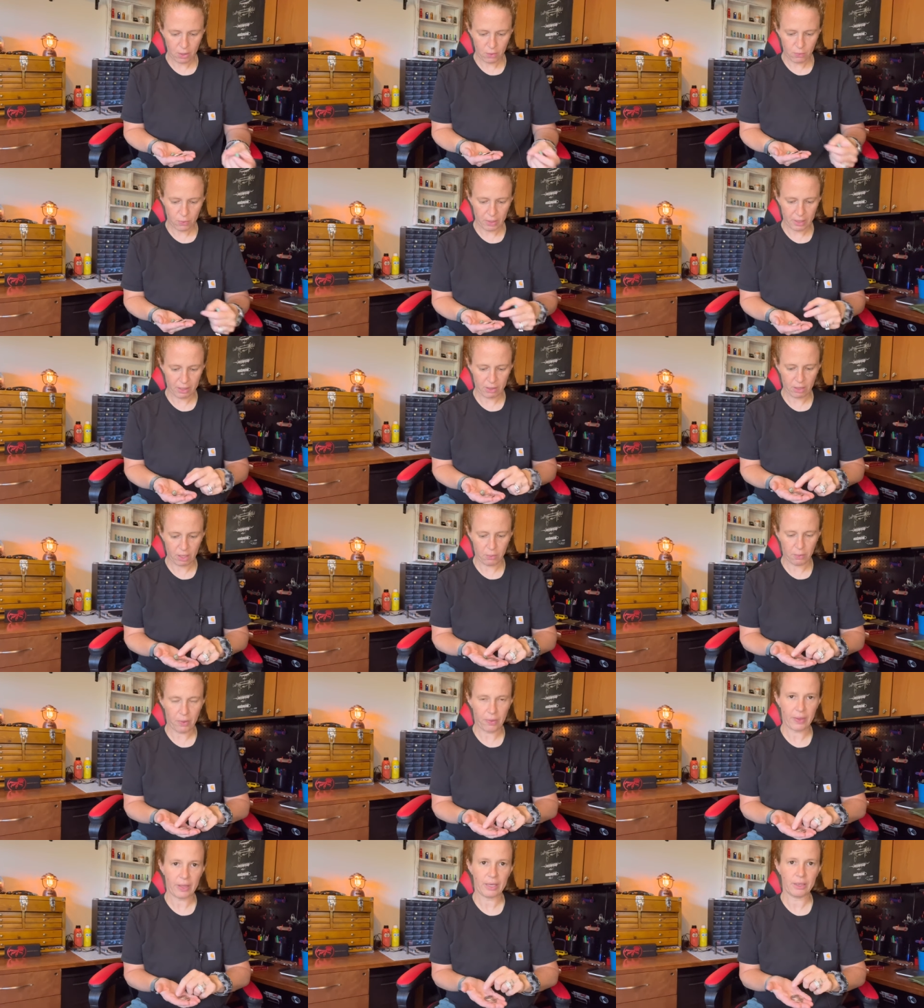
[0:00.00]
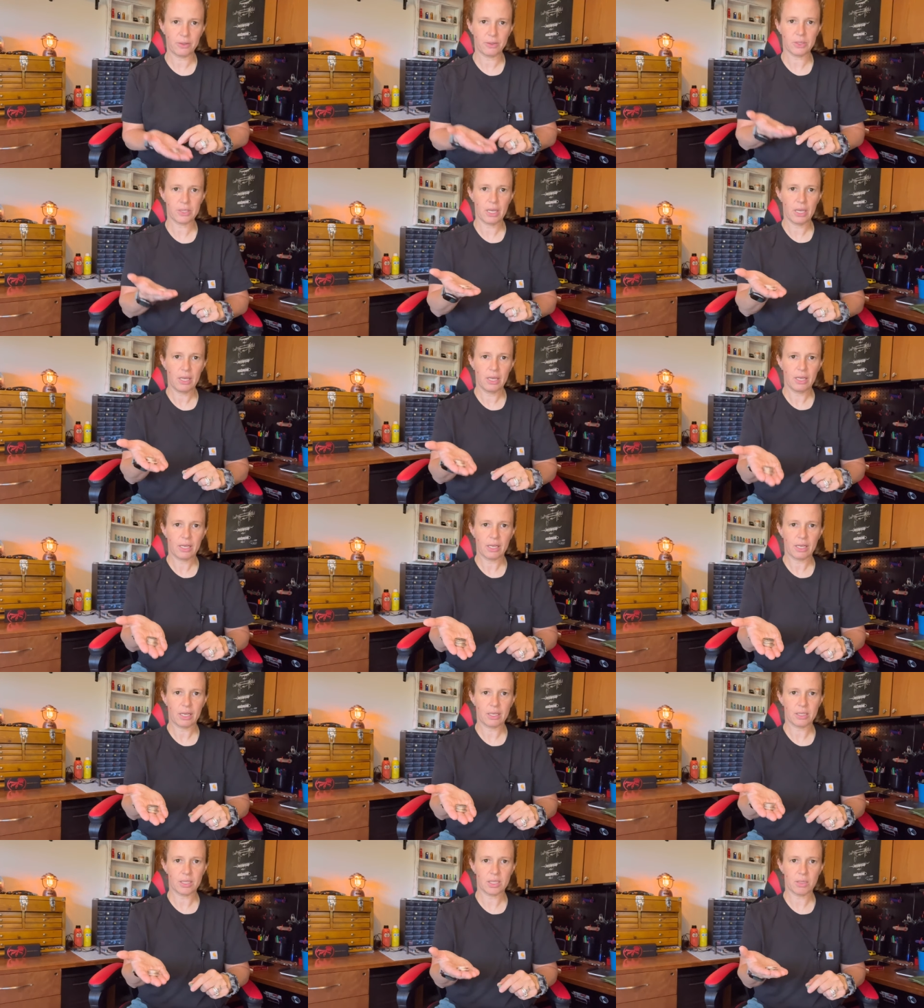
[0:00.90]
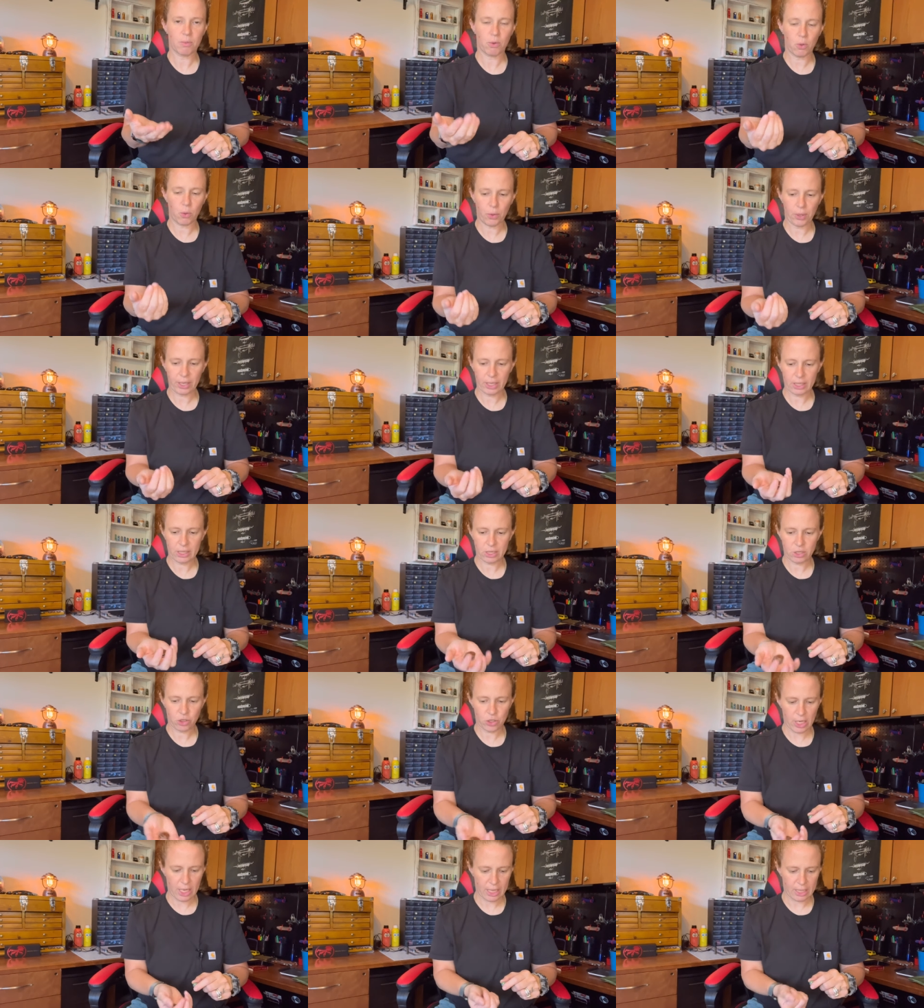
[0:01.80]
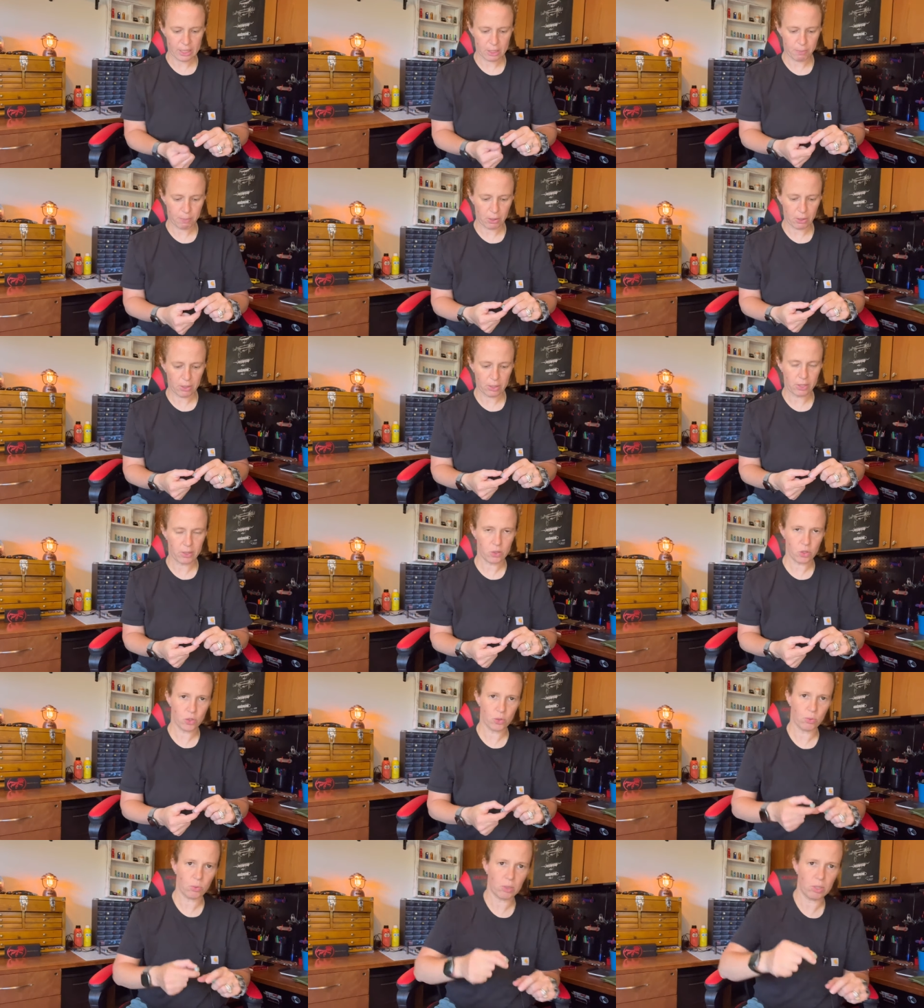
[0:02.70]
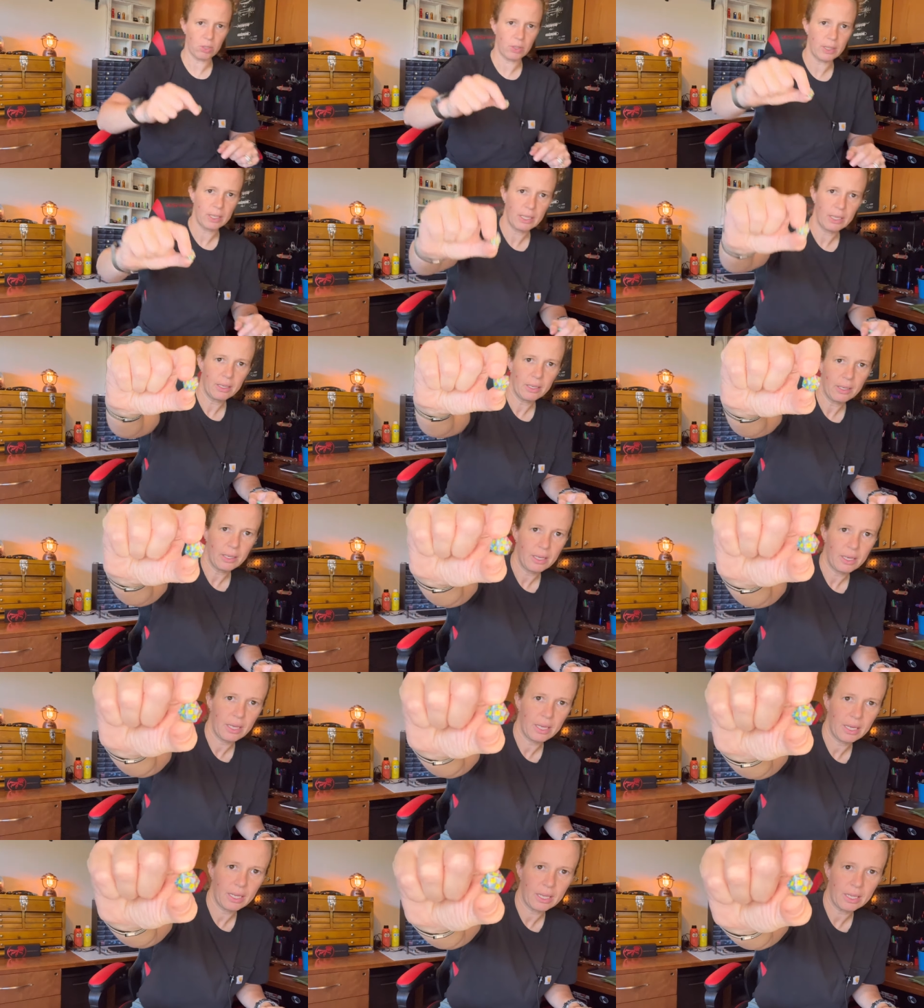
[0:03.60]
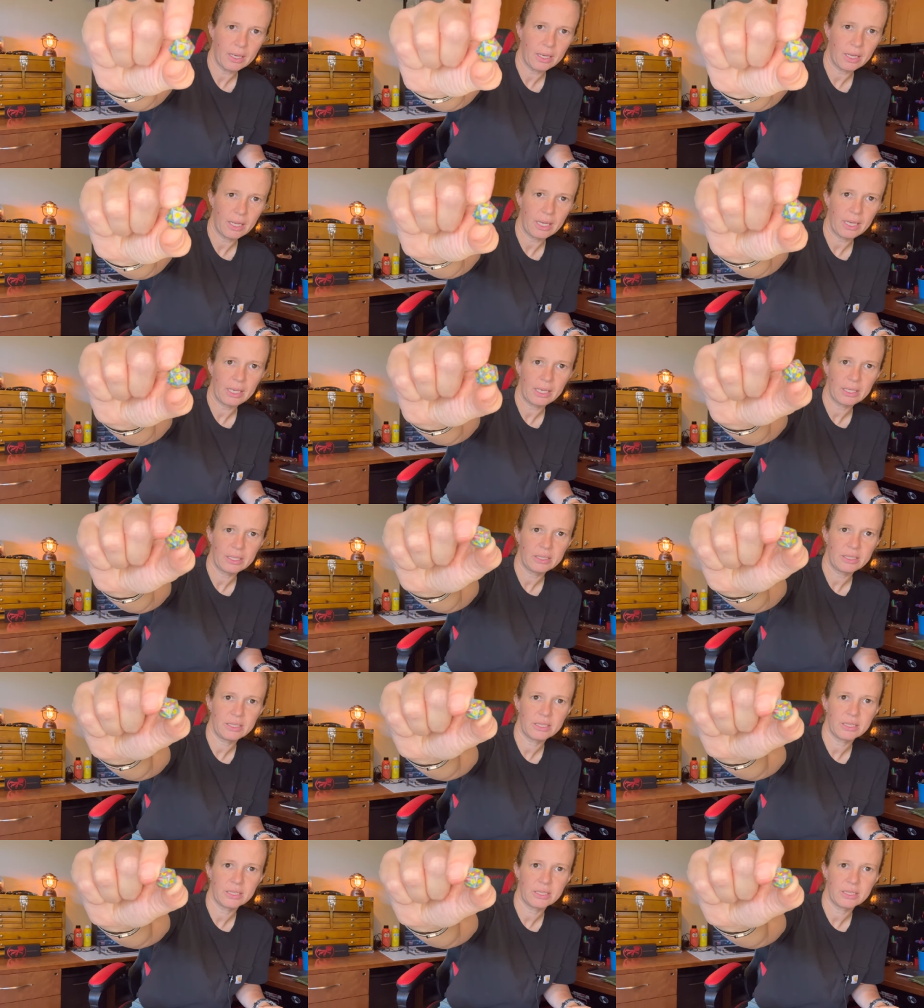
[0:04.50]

running low on those got some coinage as per usual and a